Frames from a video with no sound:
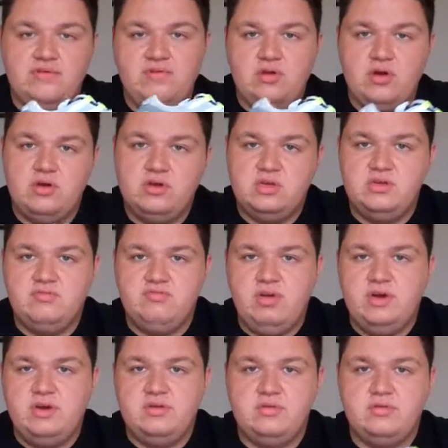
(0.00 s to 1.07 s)
of the Oregon
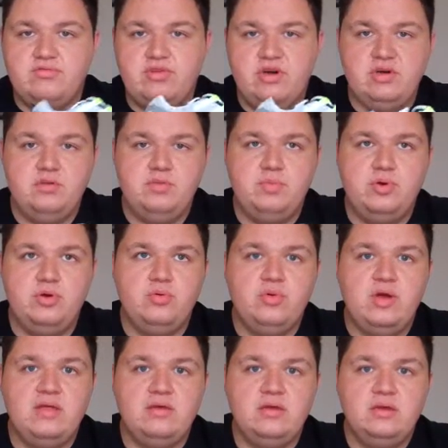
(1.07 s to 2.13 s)
runner running in poor
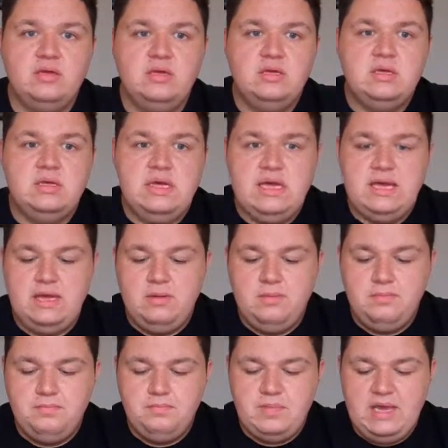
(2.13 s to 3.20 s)
weather,
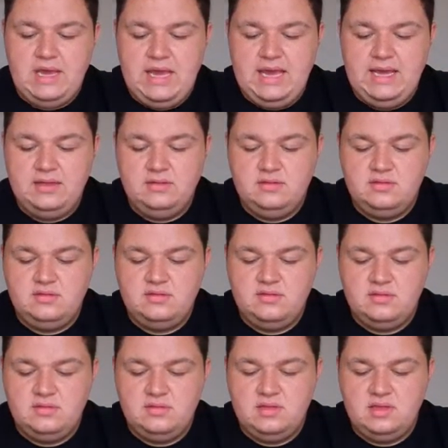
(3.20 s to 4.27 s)
and
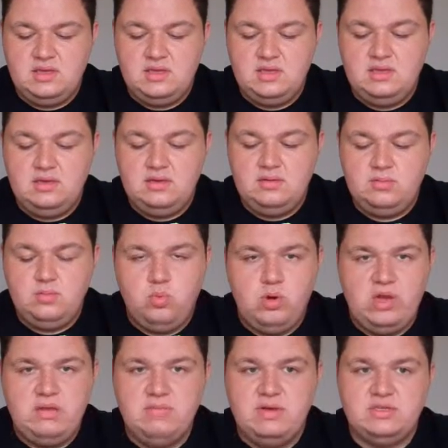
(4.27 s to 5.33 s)
the
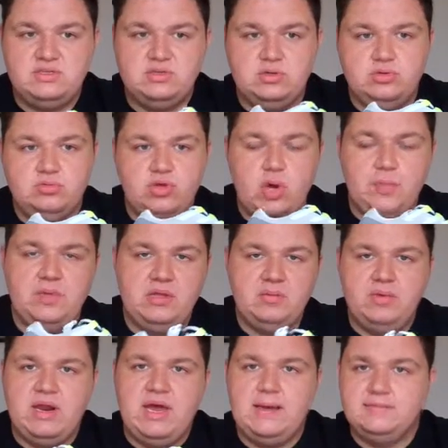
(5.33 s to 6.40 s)
white midsole not
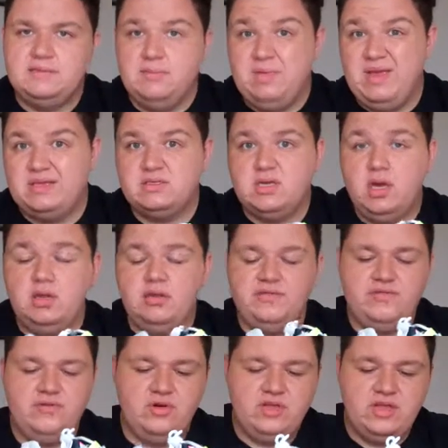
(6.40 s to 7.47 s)
being perhaps the best colour
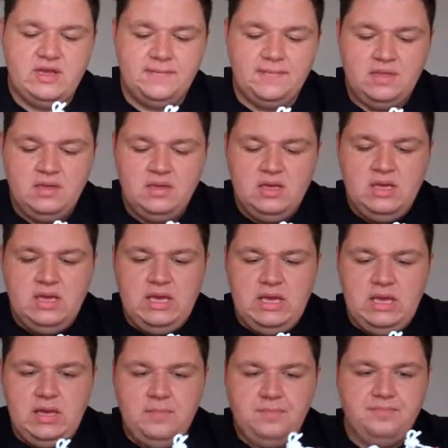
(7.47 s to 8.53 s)
for that.
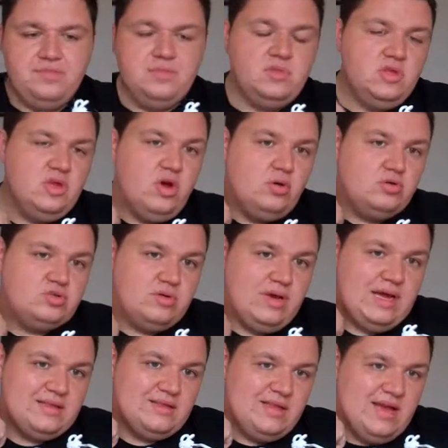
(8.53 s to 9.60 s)
You also
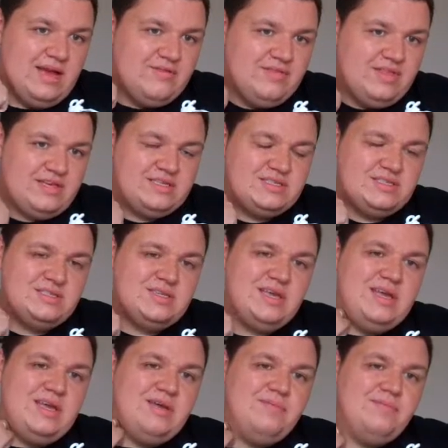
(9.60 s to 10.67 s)
had to have this,
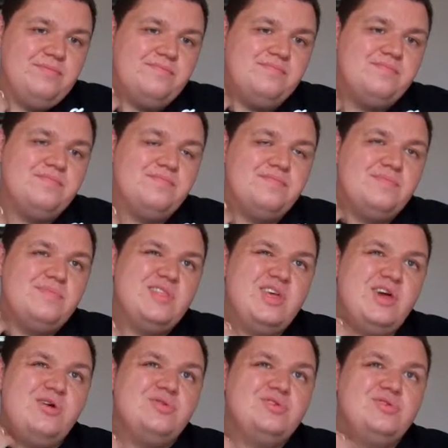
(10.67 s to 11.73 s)

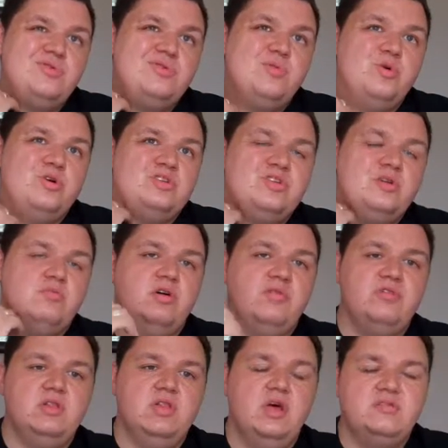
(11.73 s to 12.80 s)
they also were
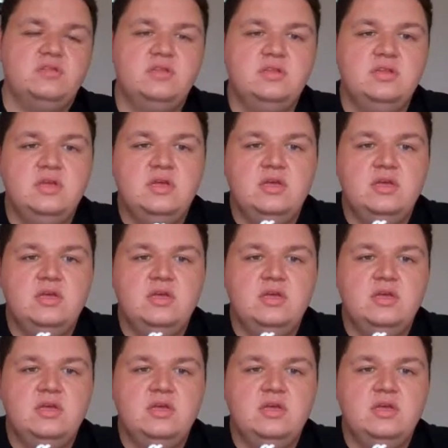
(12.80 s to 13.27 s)
somewhat reluctant